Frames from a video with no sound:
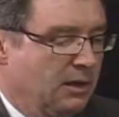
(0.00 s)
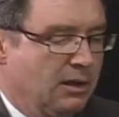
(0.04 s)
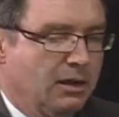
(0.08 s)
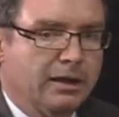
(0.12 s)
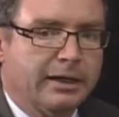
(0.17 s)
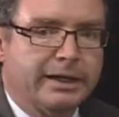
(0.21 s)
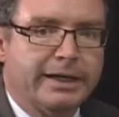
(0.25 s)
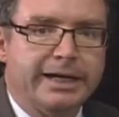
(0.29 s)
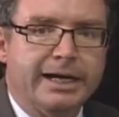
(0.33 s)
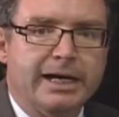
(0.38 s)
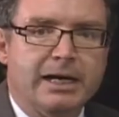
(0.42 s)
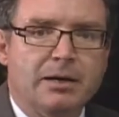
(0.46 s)

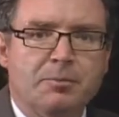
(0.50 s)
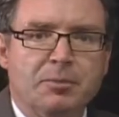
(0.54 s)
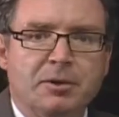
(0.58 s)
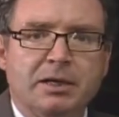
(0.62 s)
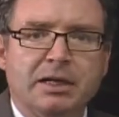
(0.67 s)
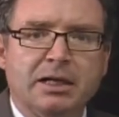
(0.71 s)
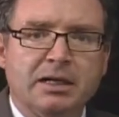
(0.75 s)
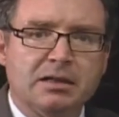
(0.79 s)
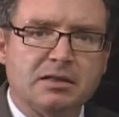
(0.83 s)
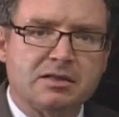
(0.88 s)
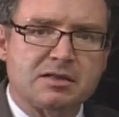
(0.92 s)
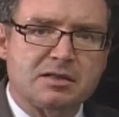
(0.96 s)
a gap
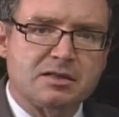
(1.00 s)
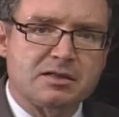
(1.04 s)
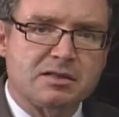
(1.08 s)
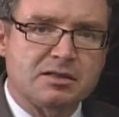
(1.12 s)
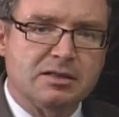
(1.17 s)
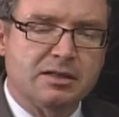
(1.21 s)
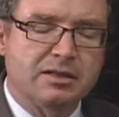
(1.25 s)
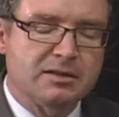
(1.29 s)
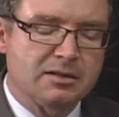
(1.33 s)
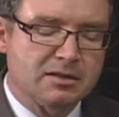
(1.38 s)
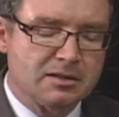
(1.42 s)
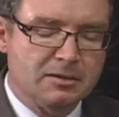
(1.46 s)
analysis,
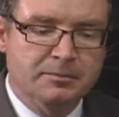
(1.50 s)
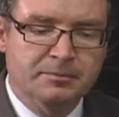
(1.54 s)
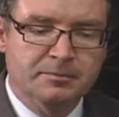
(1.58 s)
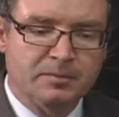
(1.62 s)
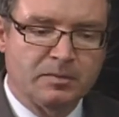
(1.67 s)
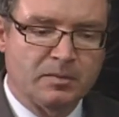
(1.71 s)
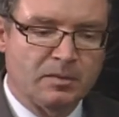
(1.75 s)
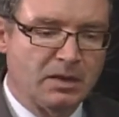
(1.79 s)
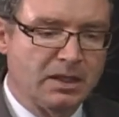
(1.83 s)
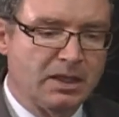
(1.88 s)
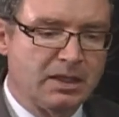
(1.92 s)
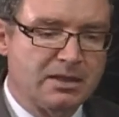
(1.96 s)

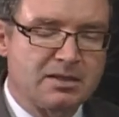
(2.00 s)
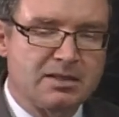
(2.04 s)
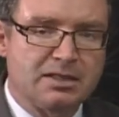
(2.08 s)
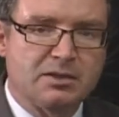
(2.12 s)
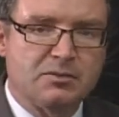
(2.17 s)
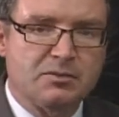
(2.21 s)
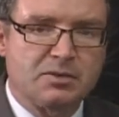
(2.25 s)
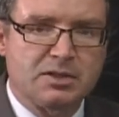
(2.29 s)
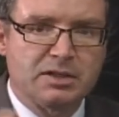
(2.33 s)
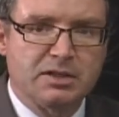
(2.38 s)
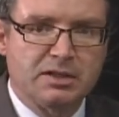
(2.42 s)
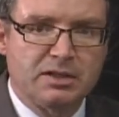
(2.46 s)
that
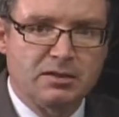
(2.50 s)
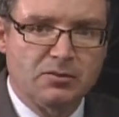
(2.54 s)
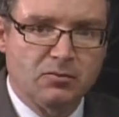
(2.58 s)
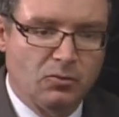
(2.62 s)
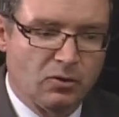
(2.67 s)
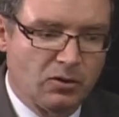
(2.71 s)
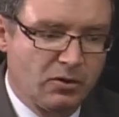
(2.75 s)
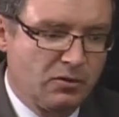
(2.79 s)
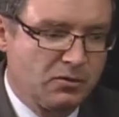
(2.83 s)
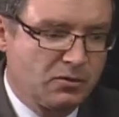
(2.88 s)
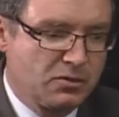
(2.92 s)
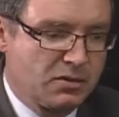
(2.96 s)
sounds like
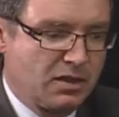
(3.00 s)
one of those